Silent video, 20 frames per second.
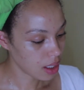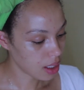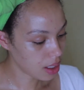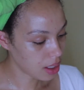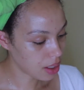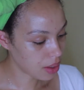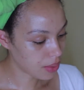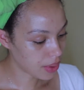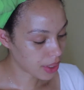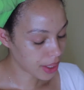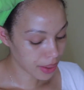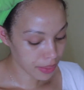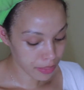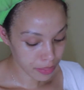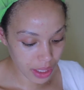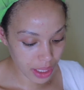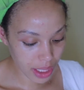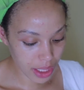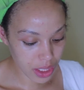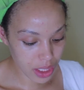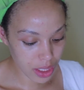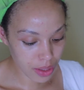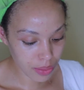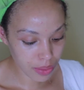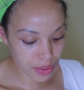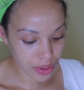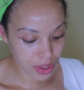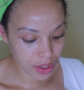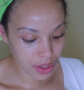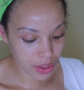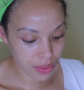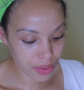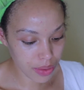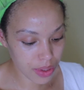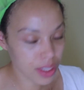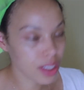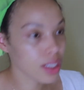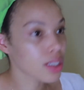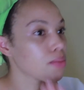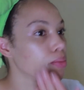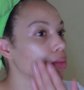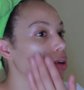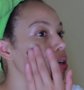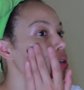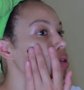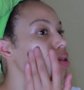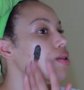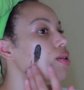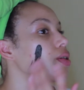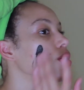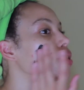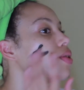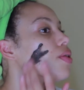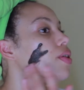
Anyway, you can actually also use this mask on